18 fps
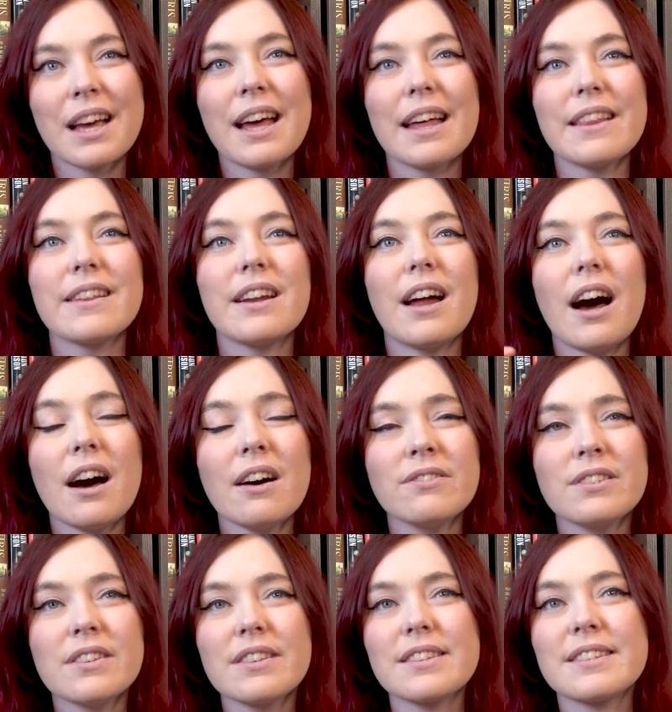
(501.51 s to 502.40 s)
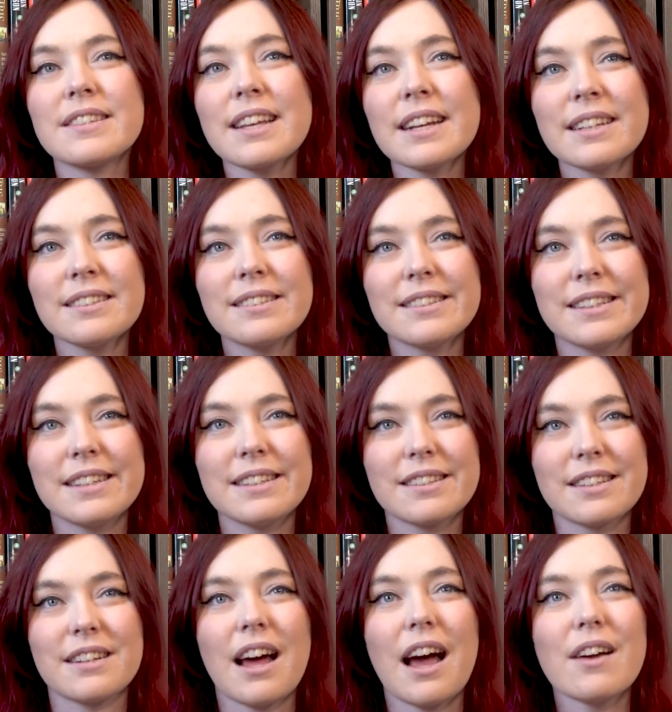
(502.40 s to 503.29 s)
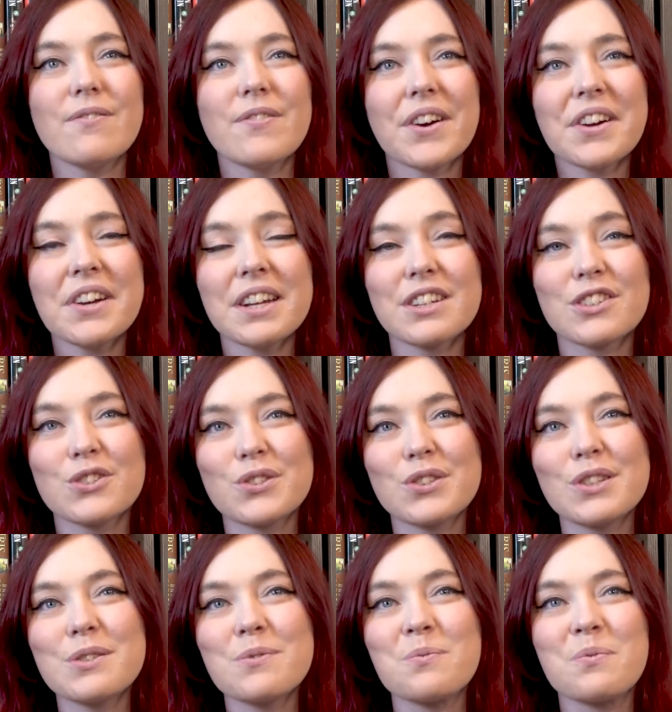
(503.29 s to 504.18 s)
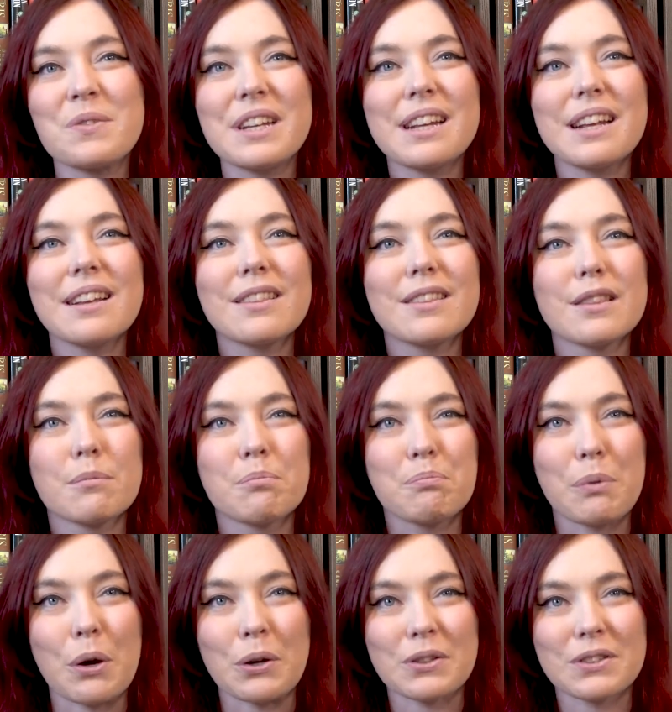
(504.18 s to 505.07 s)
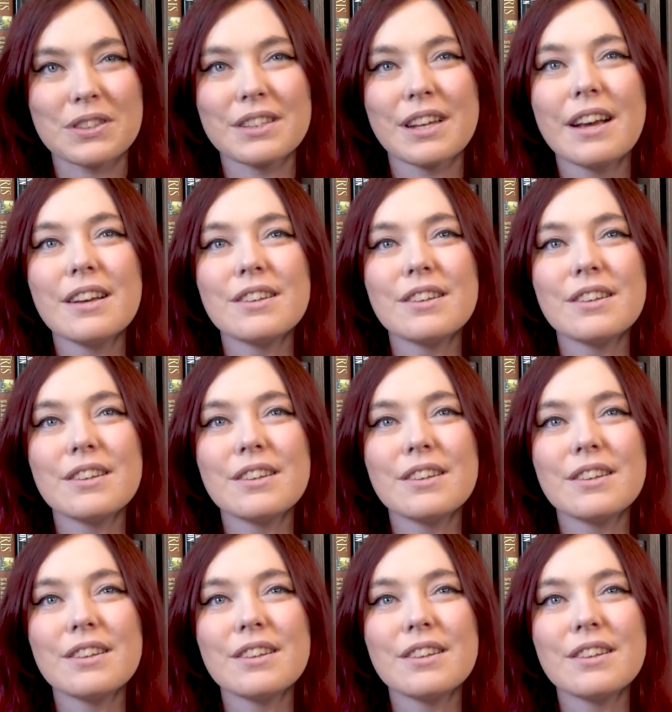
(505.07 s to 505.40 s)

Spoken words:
And then after the second season, I'm very interested in reading the books.